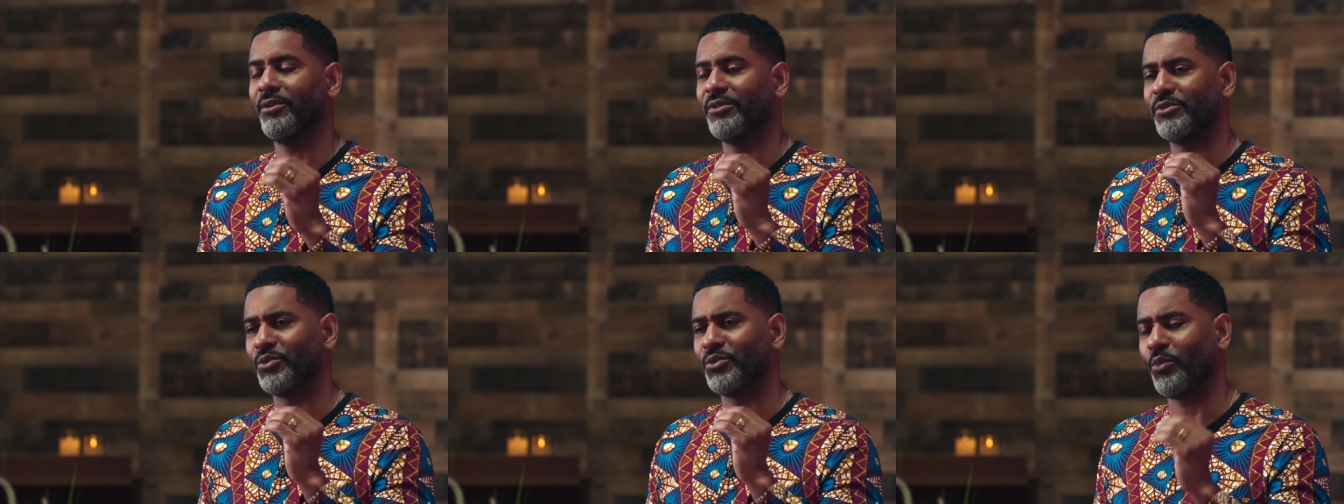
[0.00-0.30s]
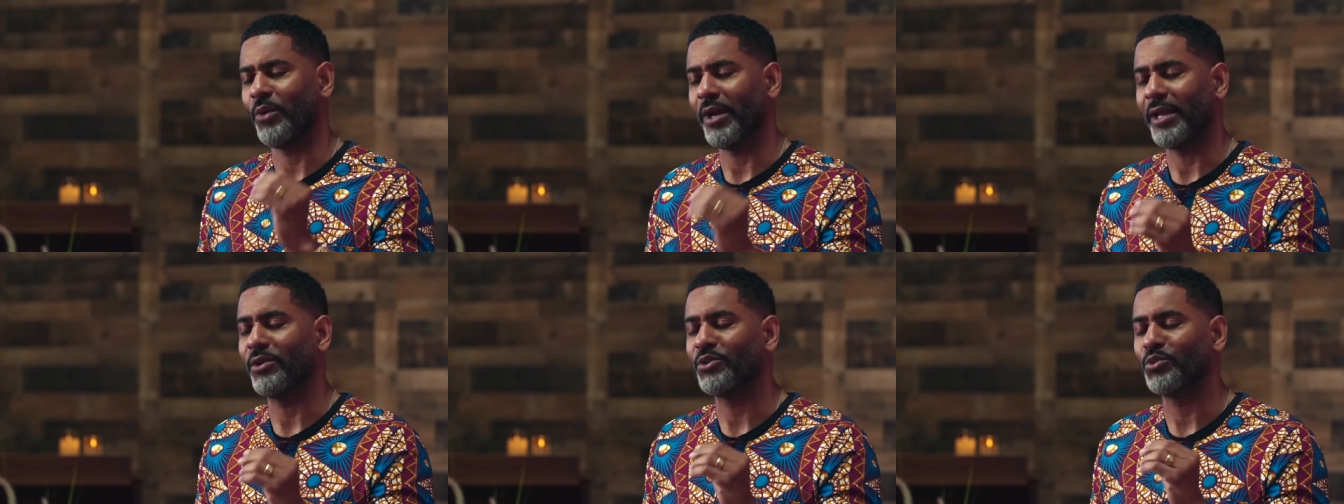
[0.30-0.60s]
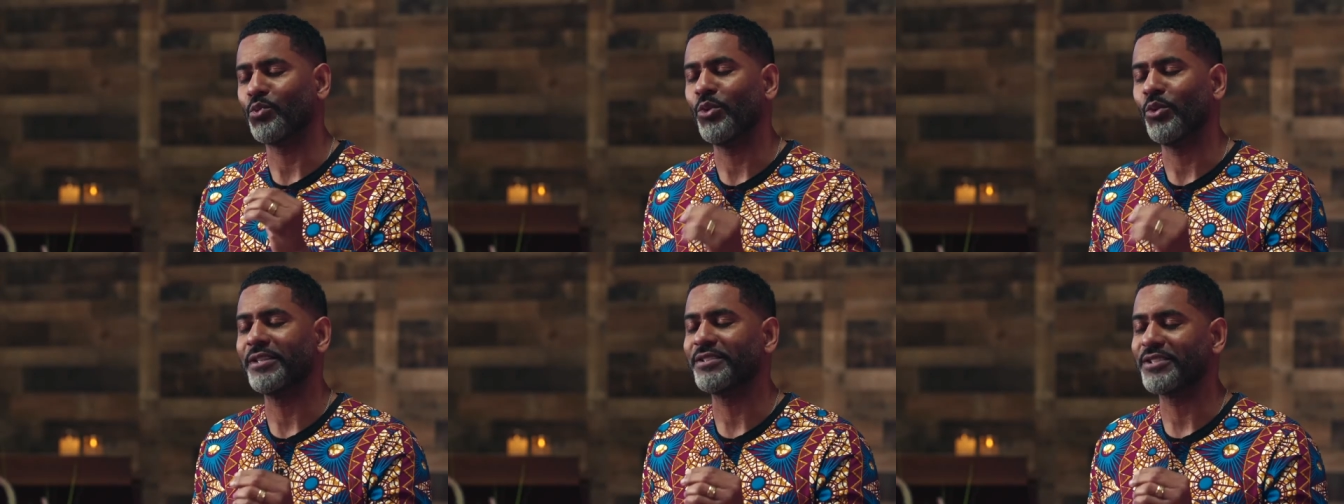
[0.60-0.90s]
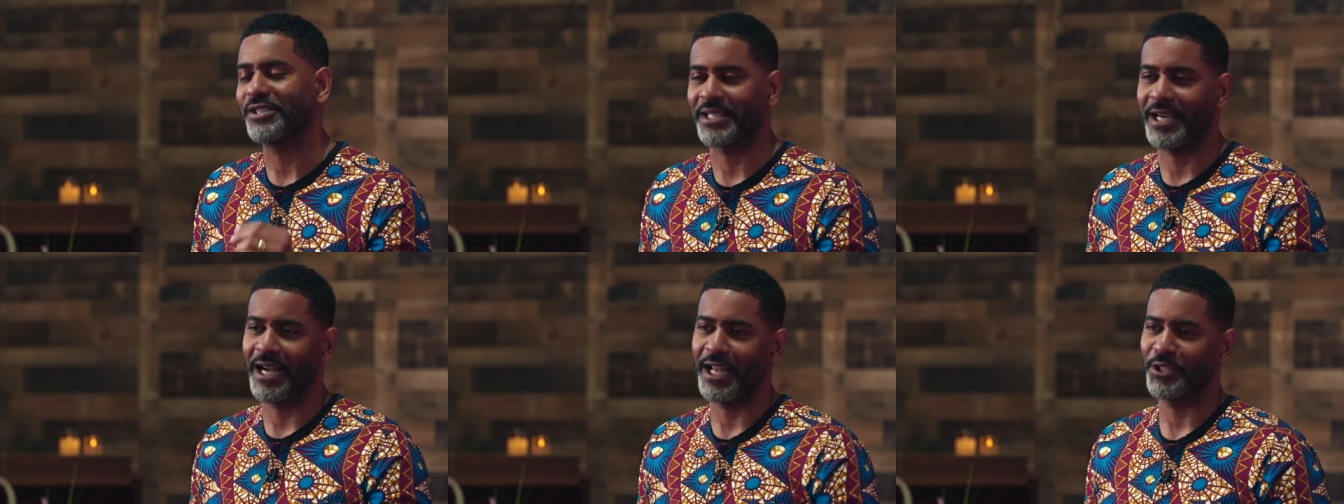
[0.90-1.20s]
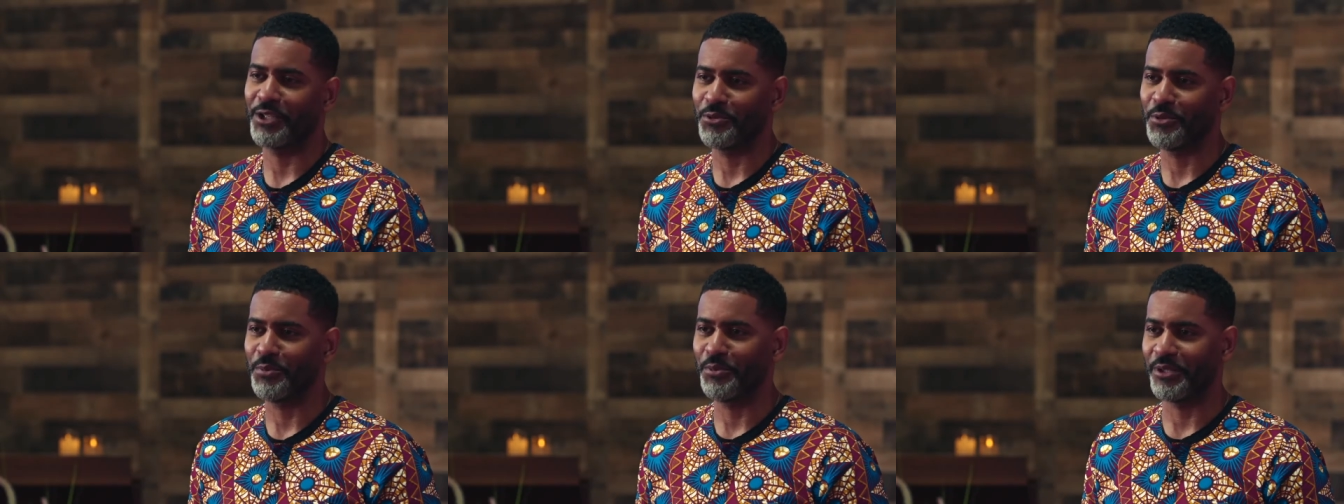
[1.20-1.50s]
the way, as one
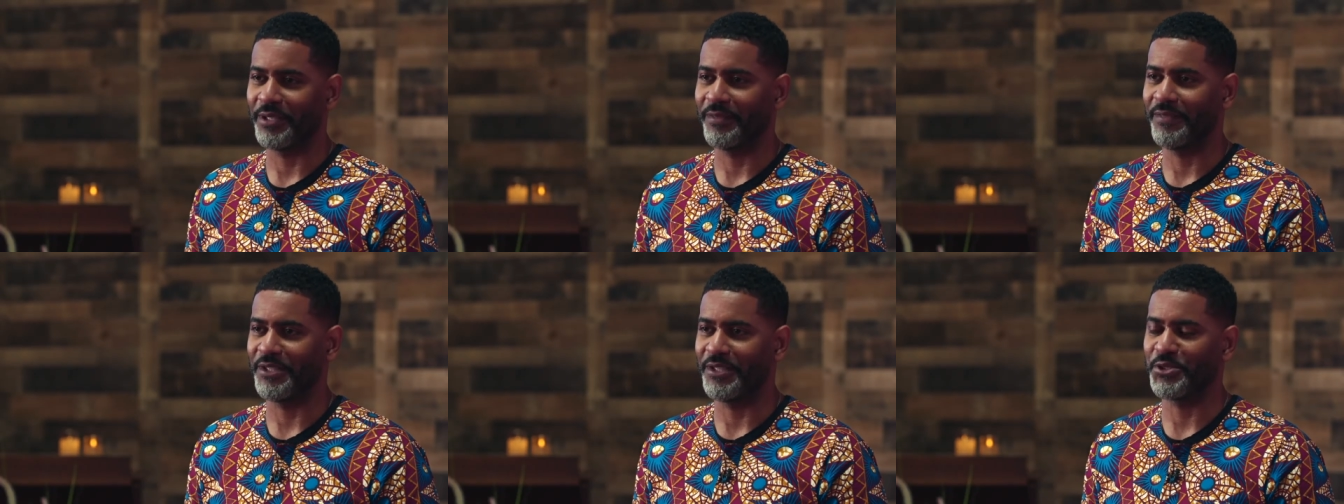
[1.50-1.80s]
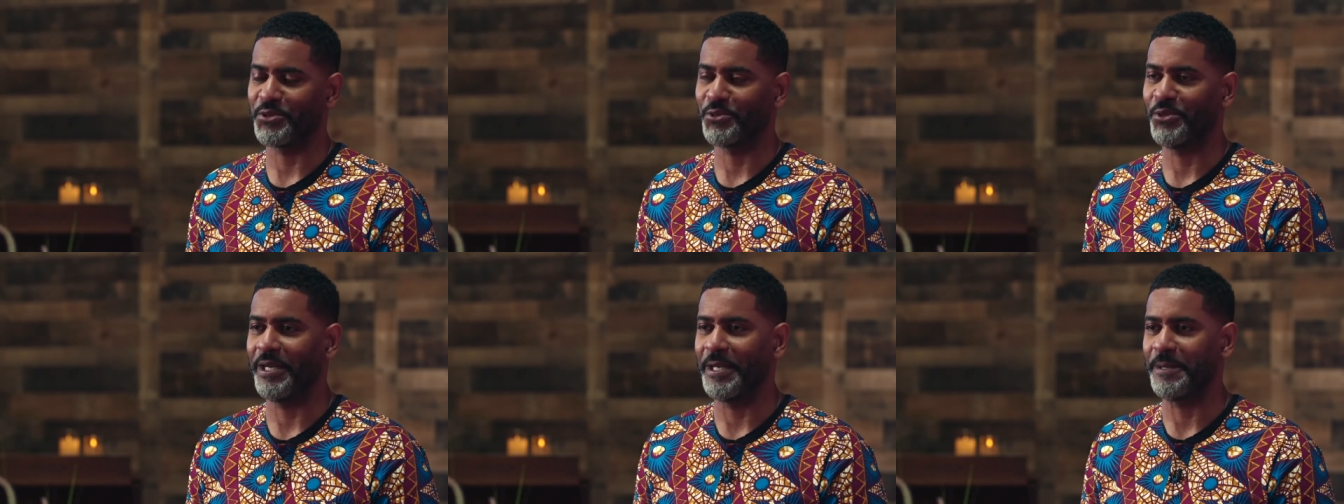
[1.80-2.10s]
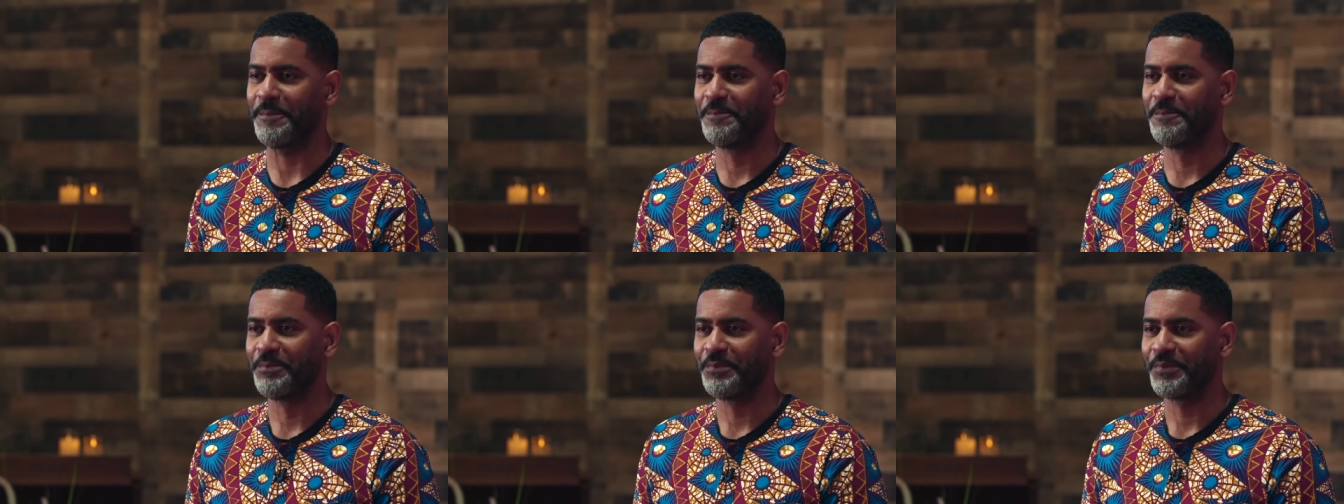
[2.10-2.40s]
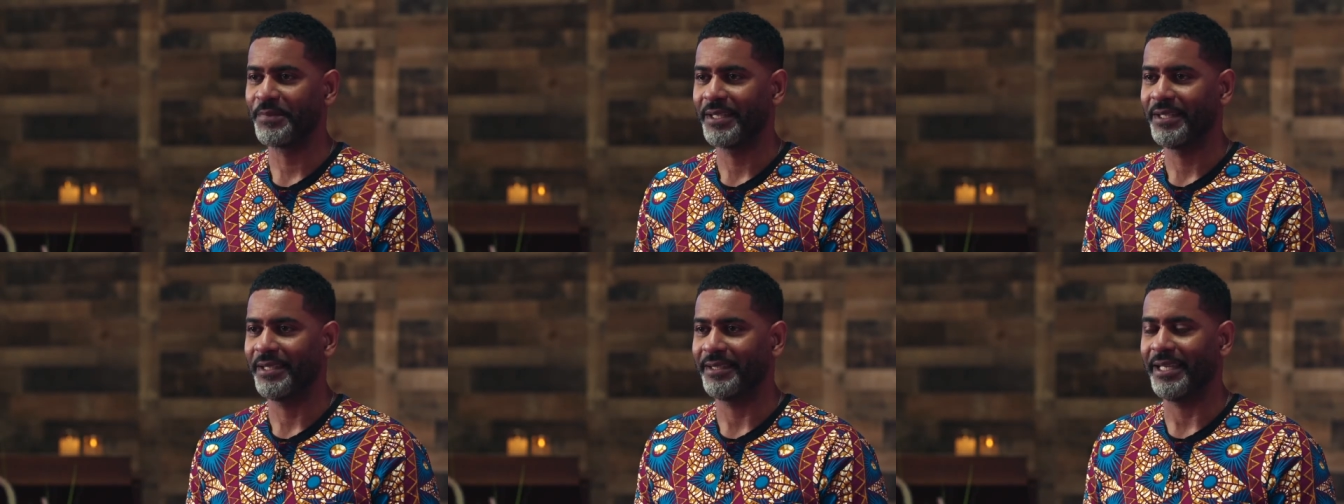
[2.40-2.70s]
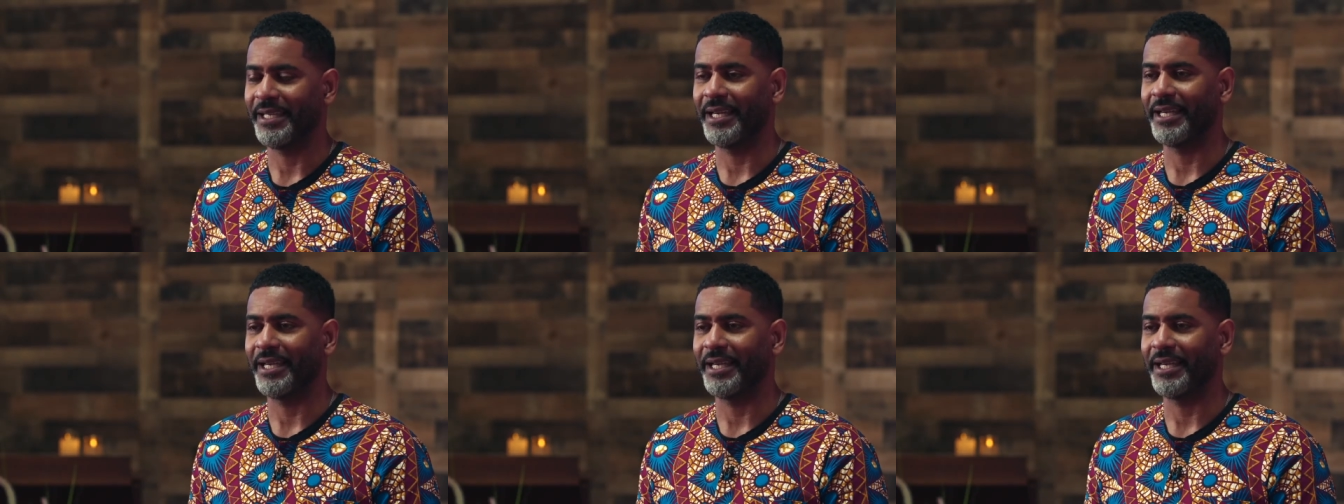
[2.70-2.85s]
scholar will put it this way, that